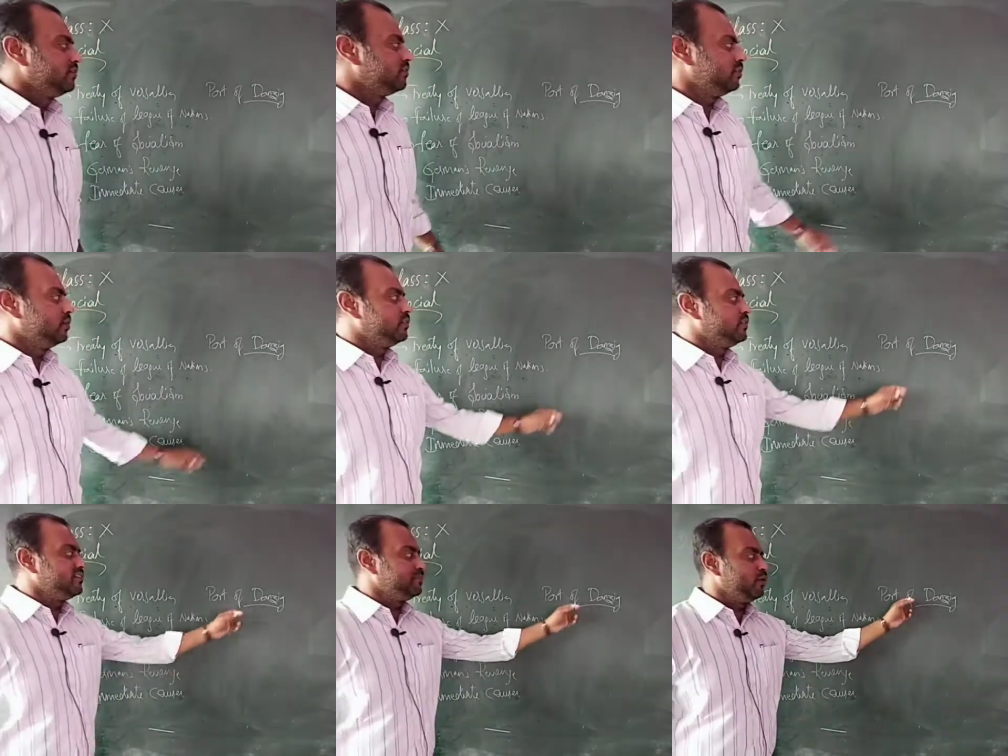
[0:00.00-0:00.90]
So
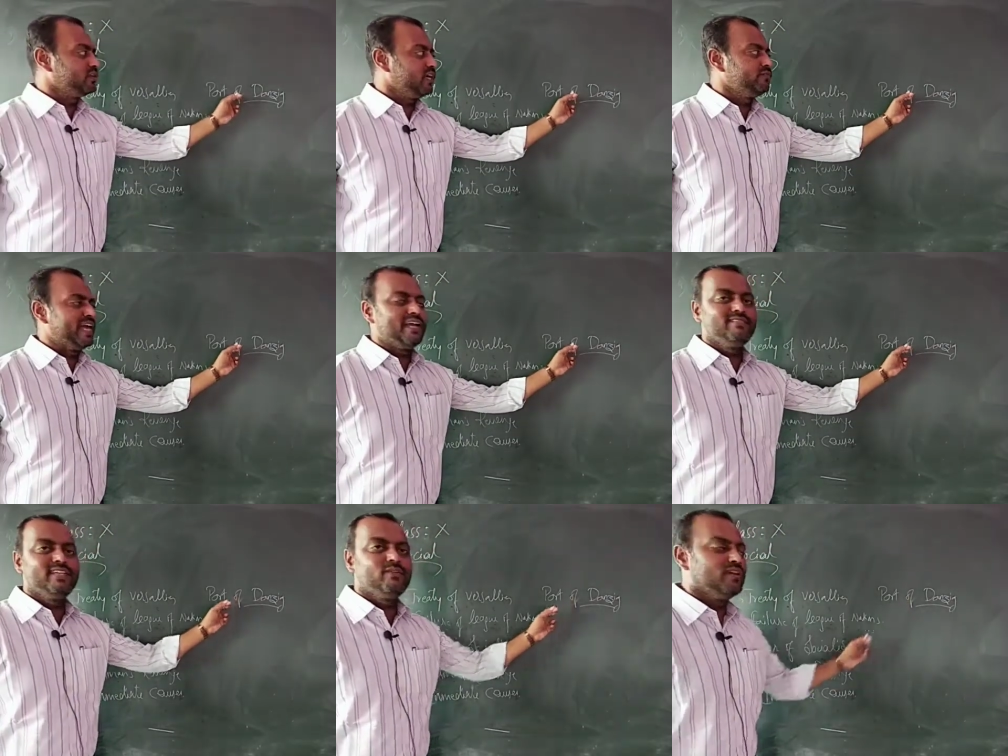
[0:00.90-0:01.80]
this port of
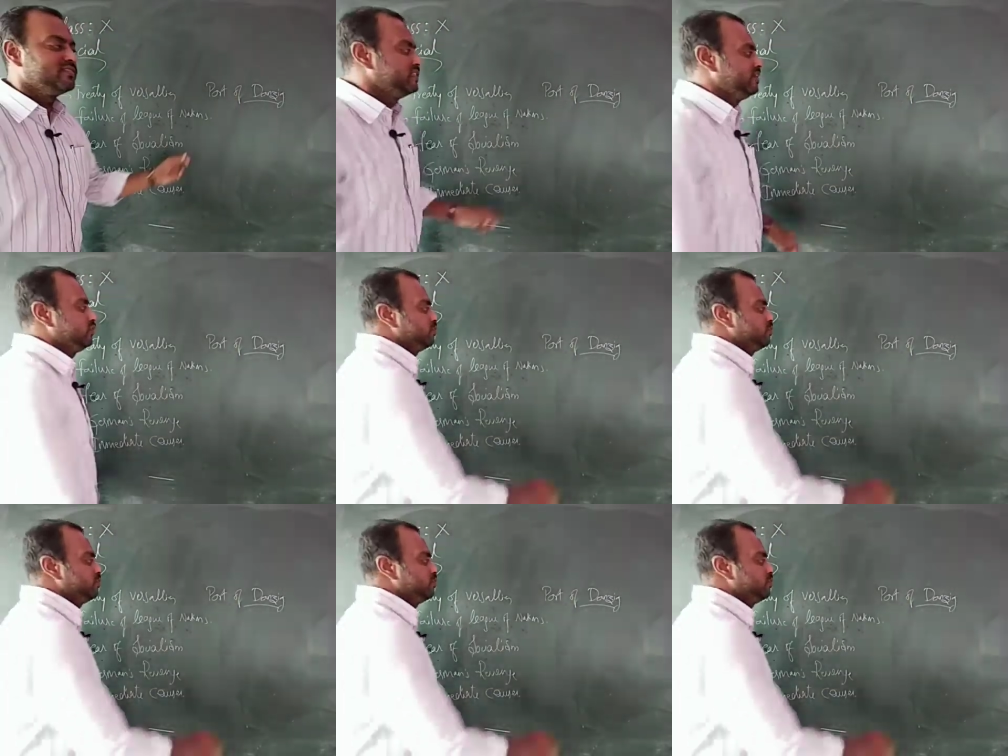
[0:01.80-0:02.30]
Danzig was given to